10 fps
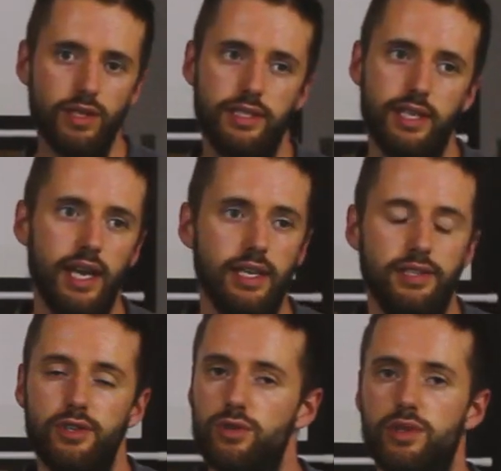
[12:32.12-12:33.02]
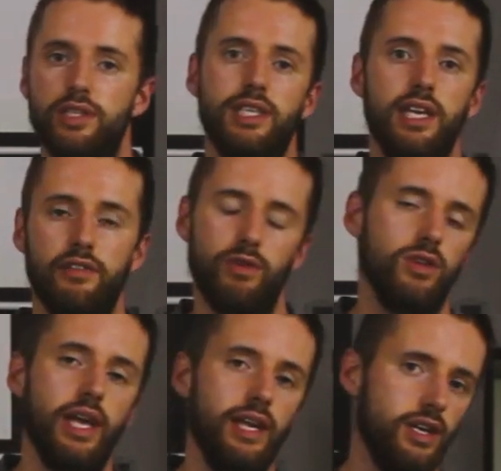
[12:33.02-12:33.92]
would say to the city of
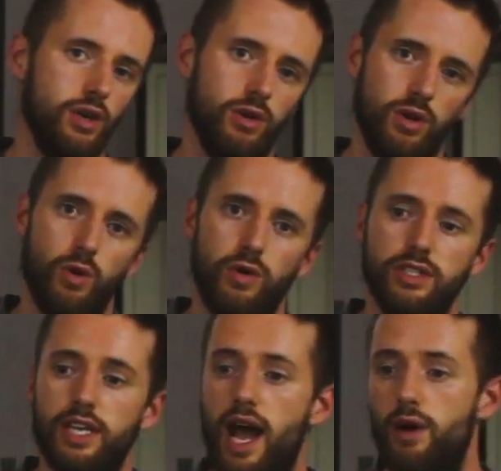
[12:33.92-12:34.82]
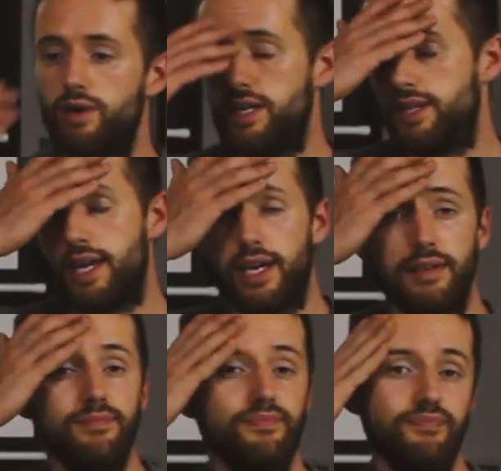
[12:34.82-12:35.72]
Orlando or Orange County
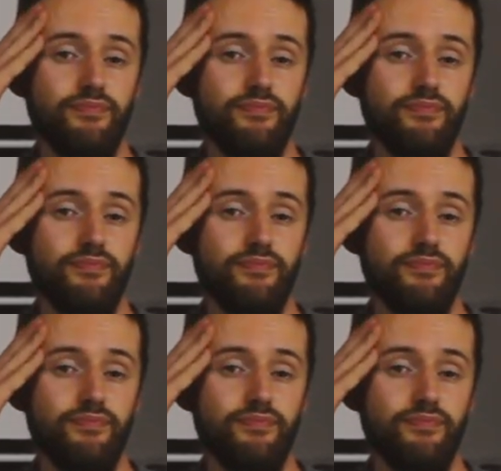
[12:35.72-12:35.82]
that